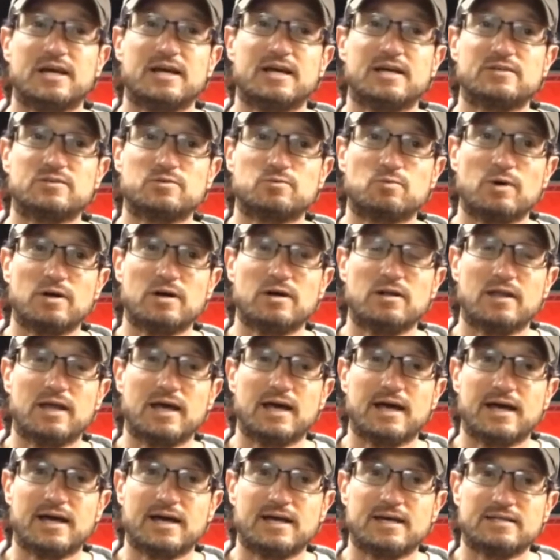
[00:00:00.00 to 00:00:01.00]
as well
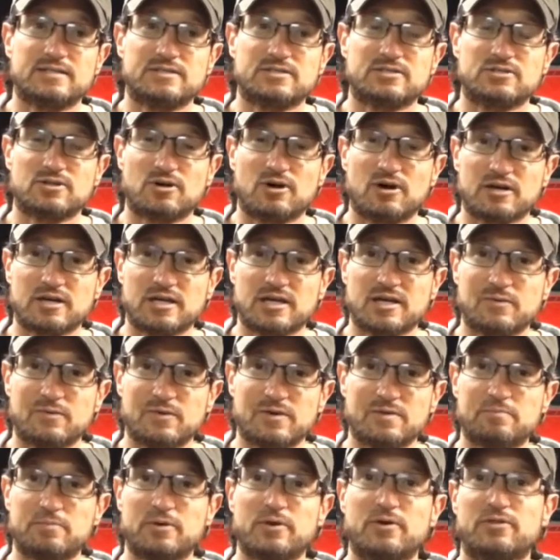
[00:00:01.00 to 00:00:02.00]
as talking
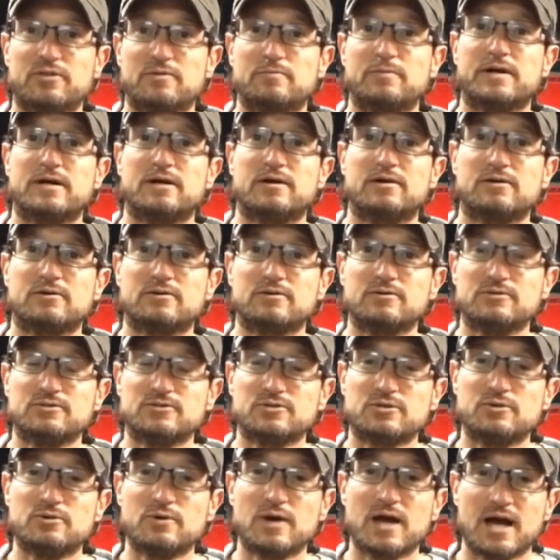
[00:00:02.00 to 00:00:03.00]
with both of my
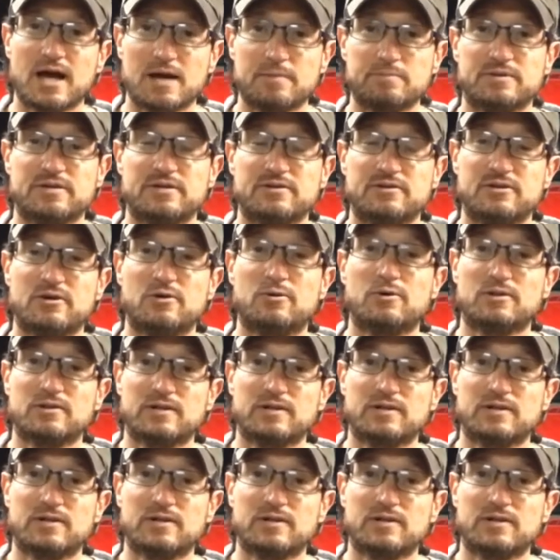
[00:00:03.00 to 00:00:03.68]
uncles who happen to know